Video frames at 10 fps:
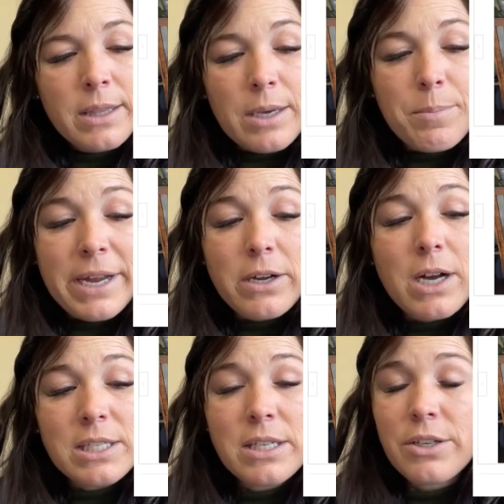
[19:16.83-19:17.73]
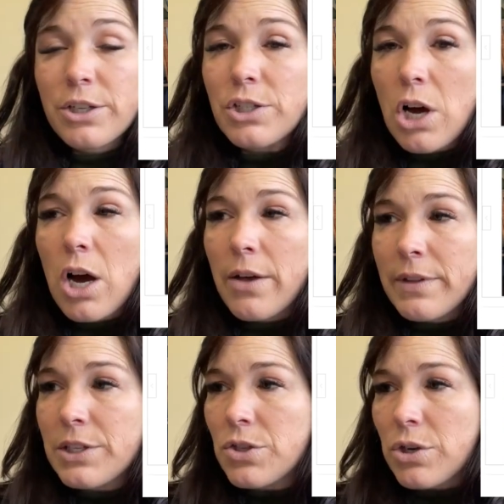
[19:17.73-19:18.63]
that my cost of goods on
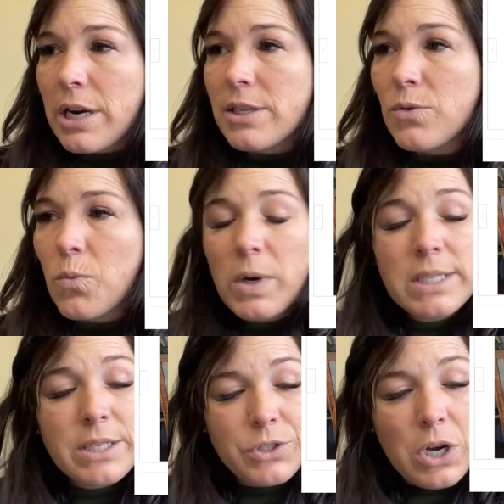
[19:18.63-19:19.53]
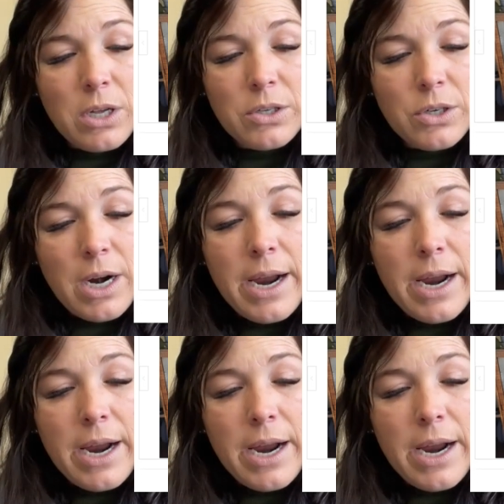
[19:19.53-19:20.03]
this dress was a dollar.